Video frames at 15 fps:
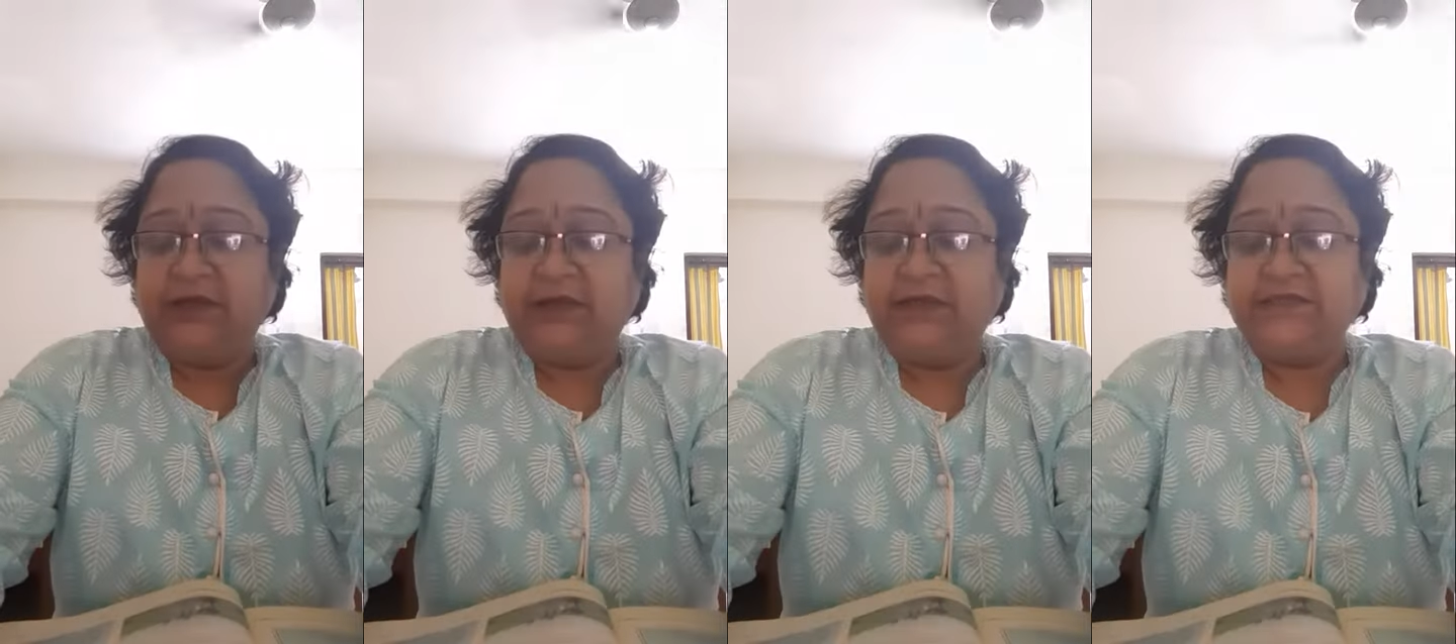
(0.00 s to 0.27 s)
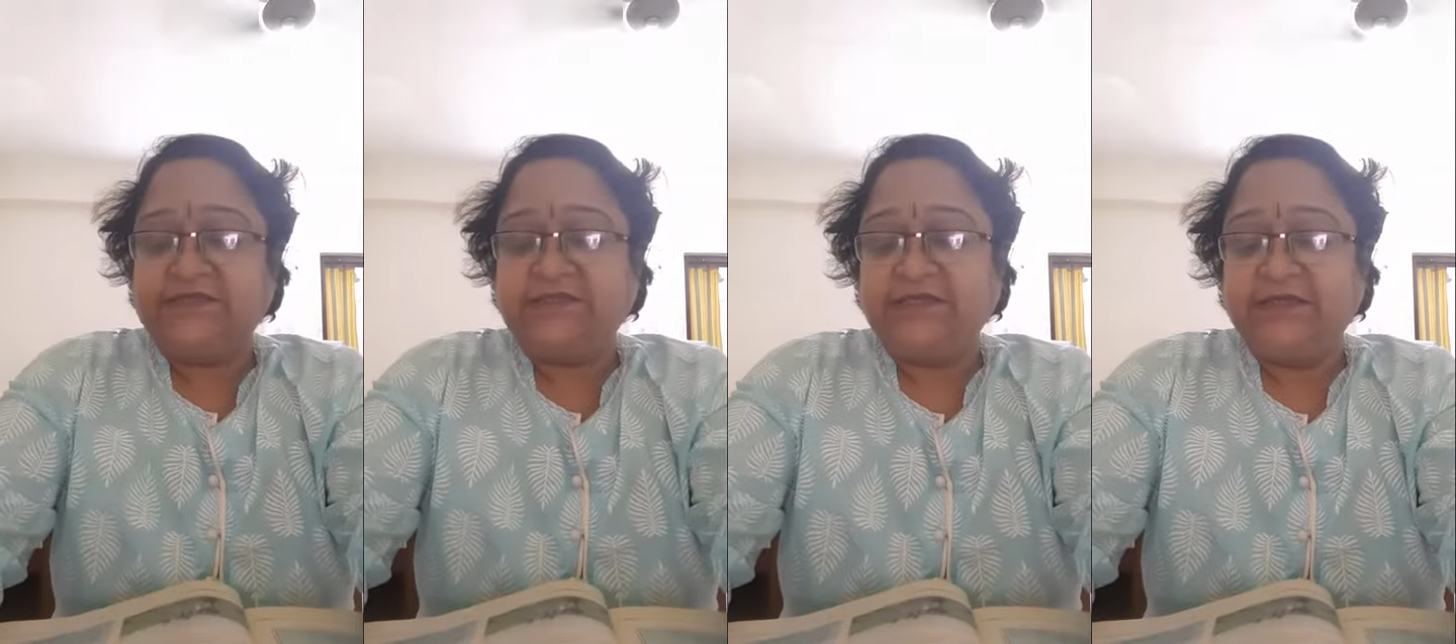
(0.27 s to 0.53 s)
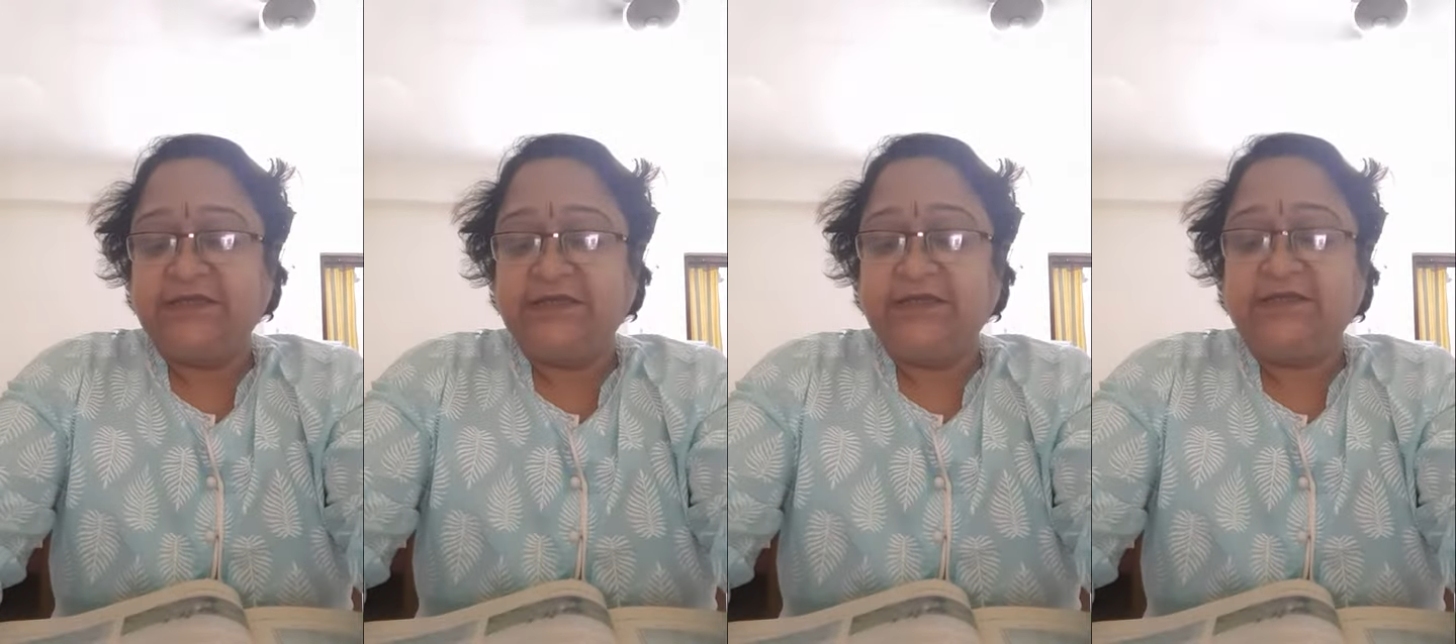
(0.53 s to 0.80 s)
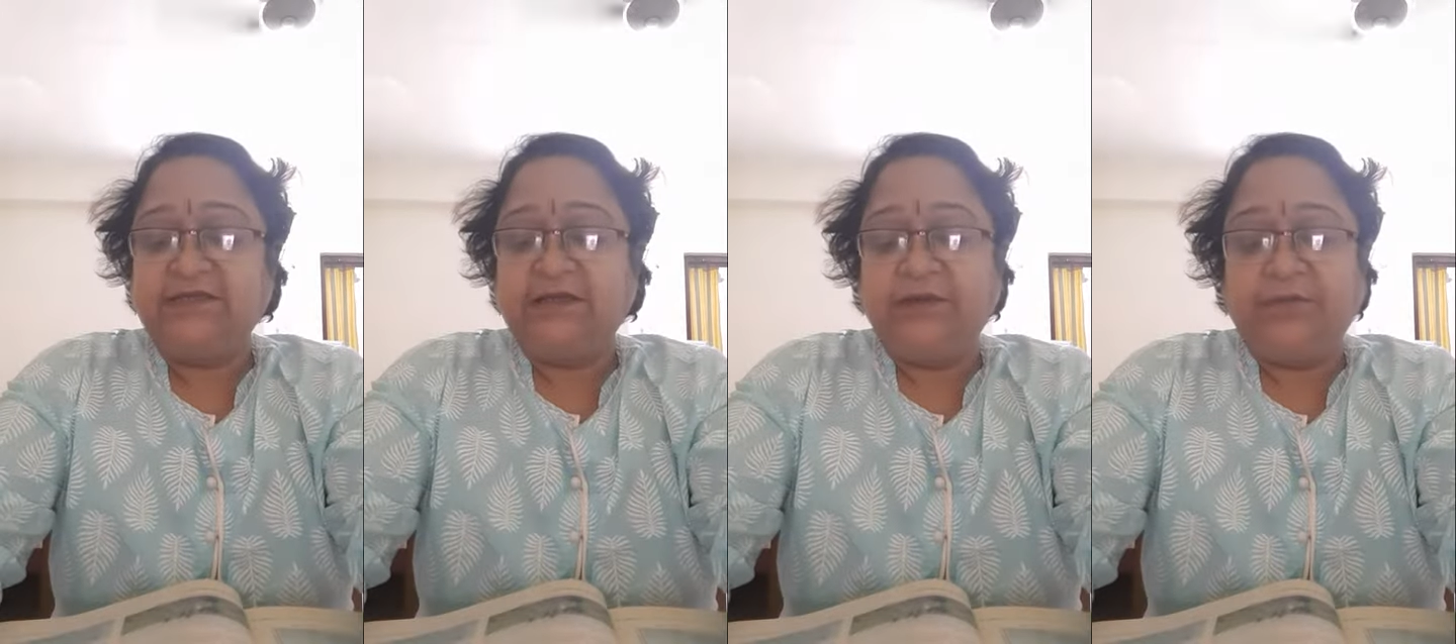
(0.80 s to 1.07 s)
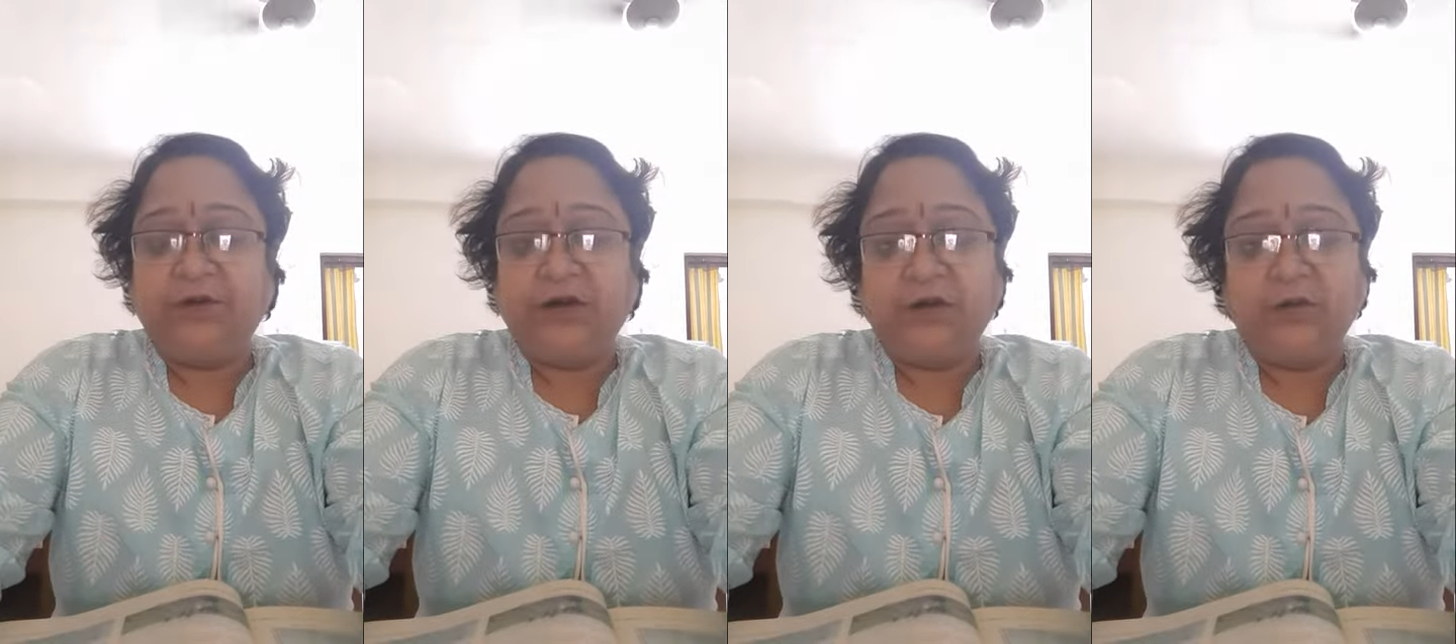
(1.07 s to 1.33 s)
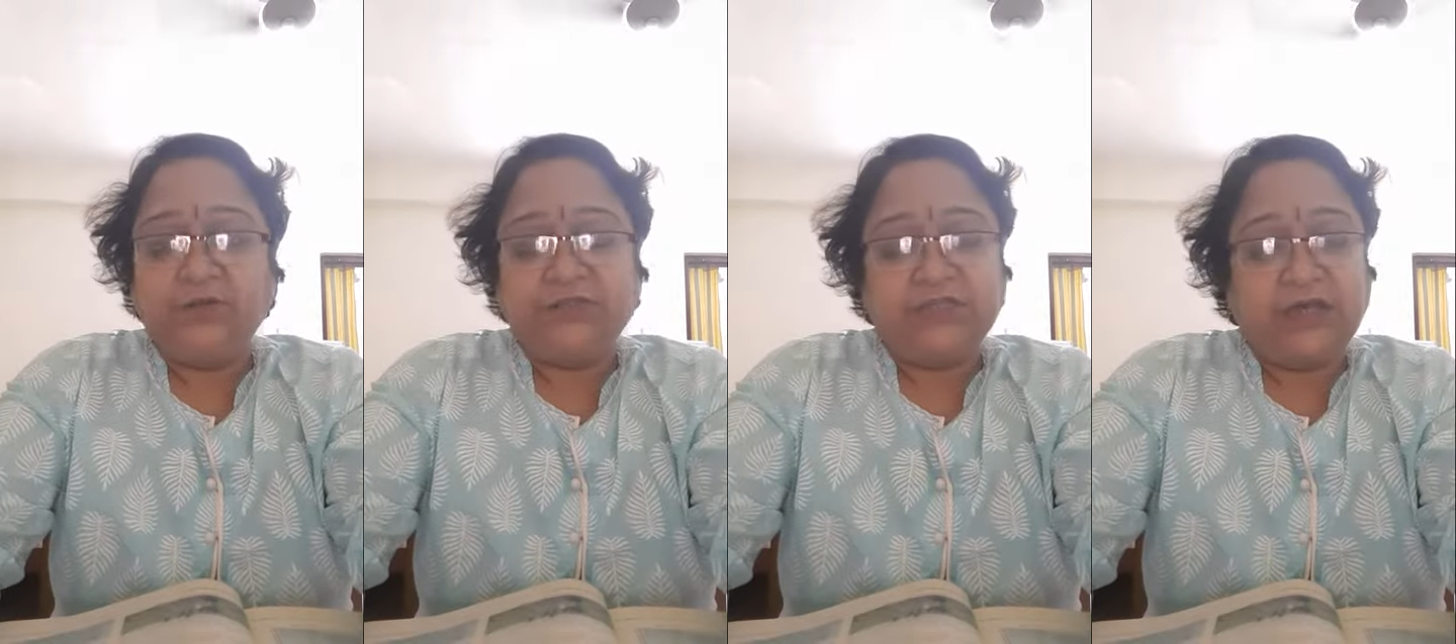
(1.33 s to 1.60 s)
studied
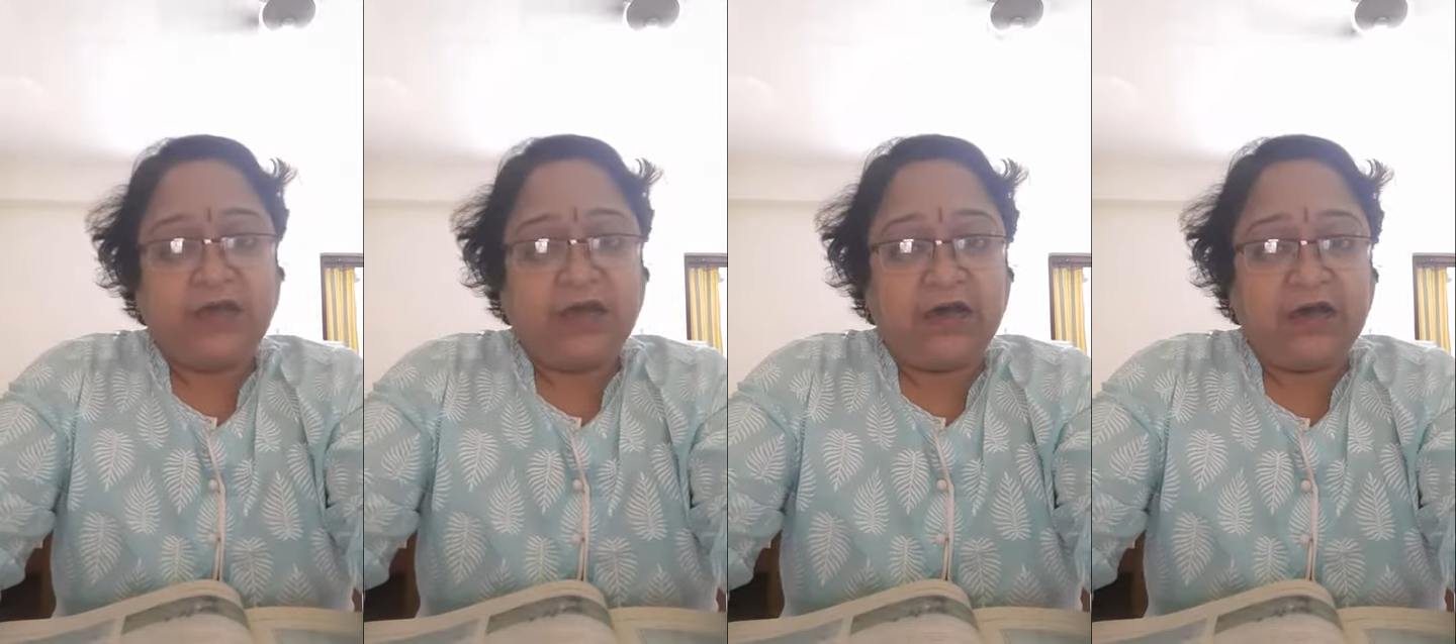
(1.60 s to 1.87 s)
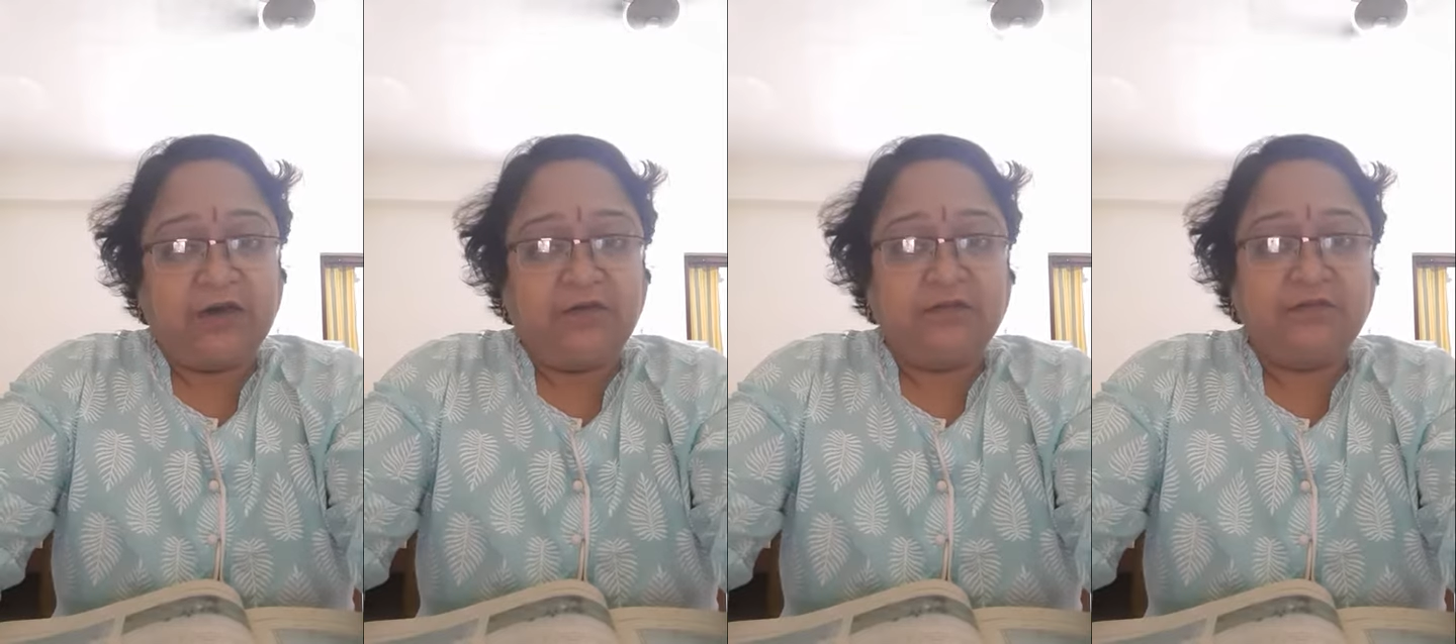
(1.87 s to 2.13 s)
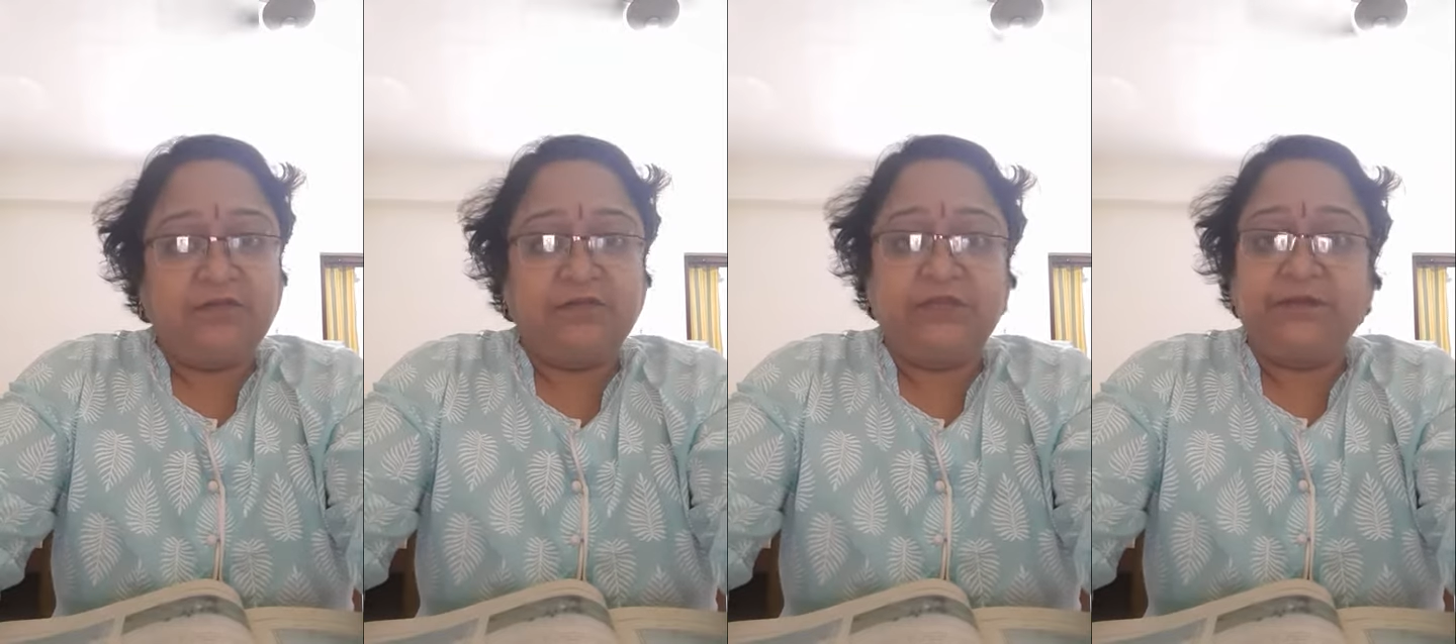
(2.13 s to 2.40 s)
about how